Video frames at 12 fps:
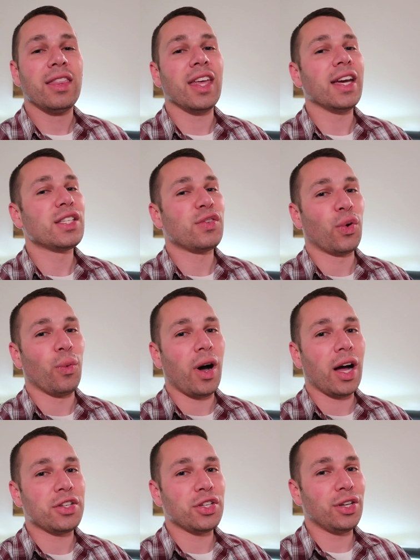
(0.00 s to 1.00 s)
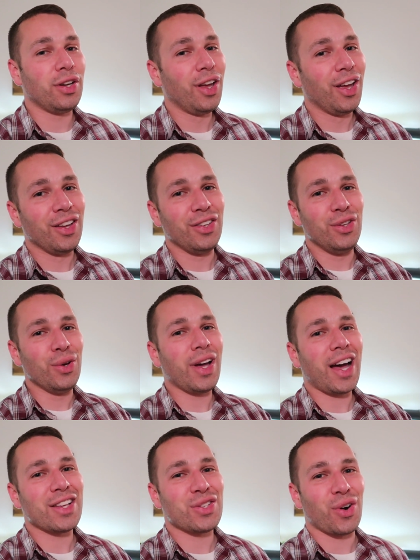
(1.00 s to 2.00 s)
Thanks for watching. You
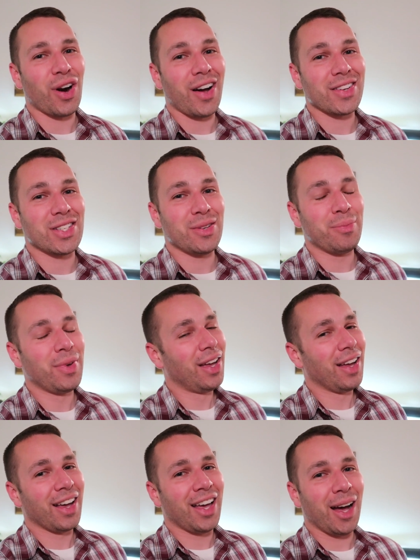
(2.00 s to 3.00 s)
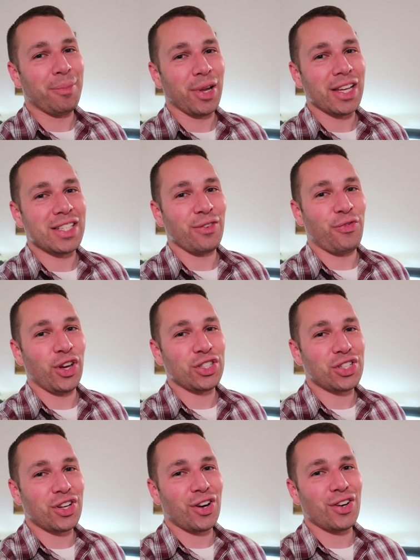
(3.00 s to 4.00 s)
guys are awesome. God bless you,
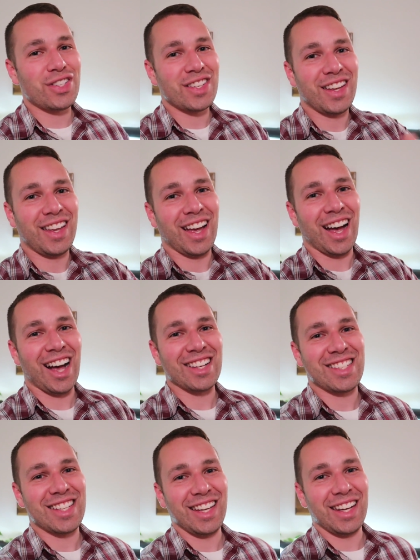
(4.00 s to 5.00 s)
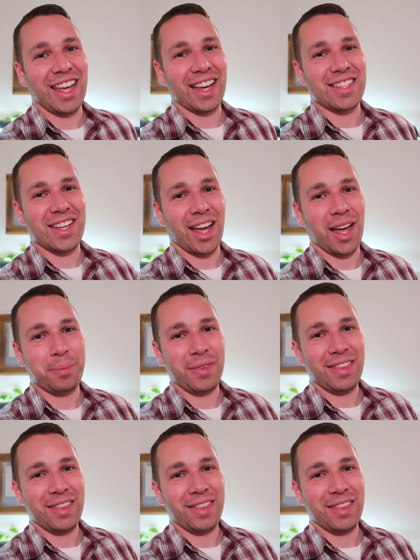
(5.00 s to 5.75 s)
fish nerds. I'll see you next time.